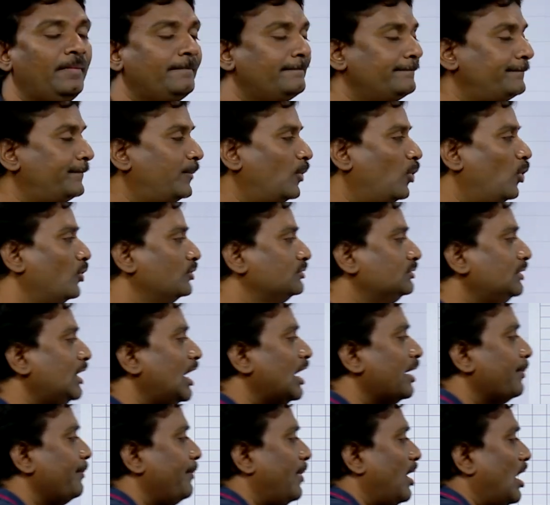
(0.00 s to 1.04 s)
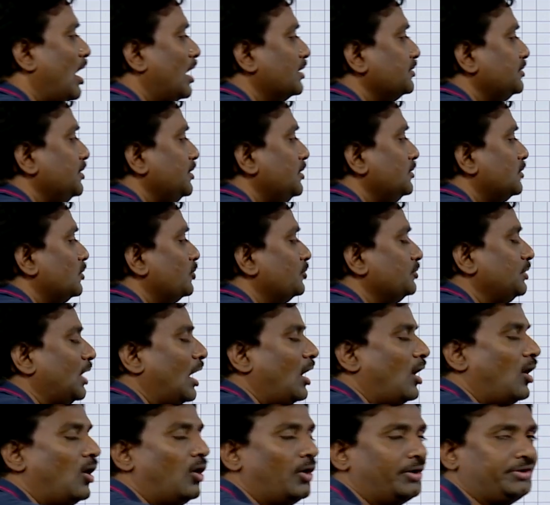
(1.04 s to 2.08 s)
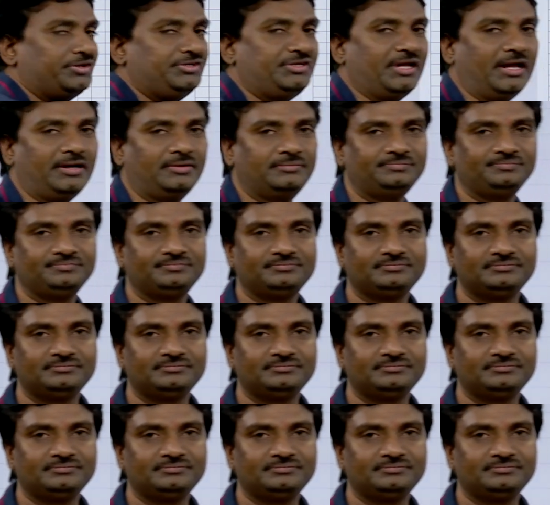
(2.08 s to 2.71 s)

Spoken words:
both are passing through the origin.